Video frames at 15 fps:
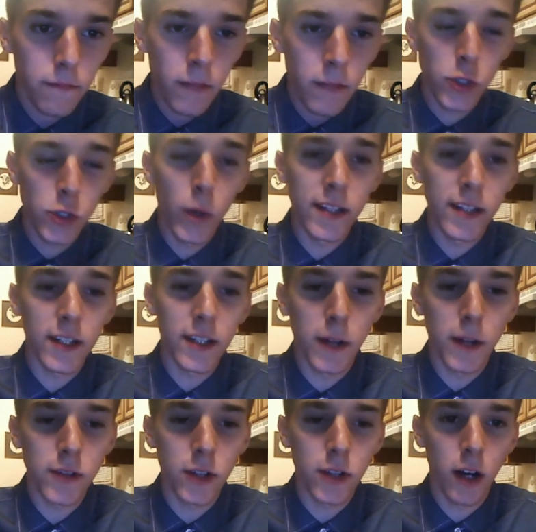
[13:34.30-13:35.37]
26
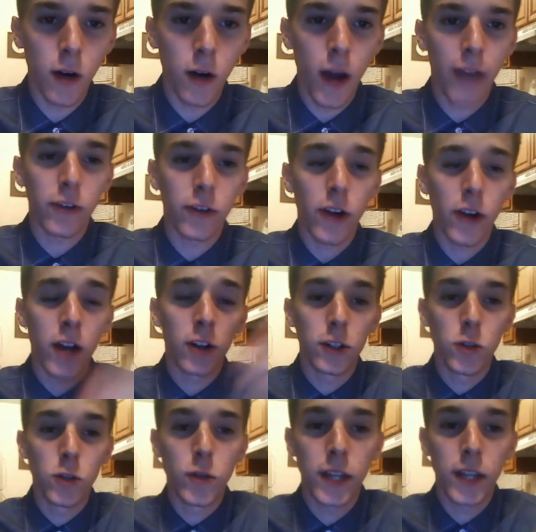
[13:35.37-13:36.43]
months ago, after I heard
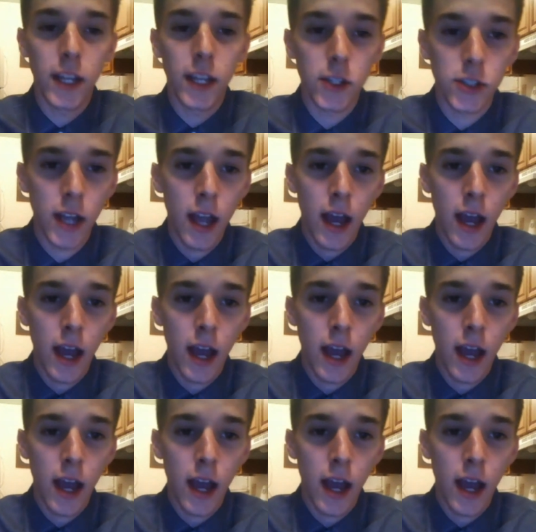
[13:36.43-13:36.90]
Luke Kish,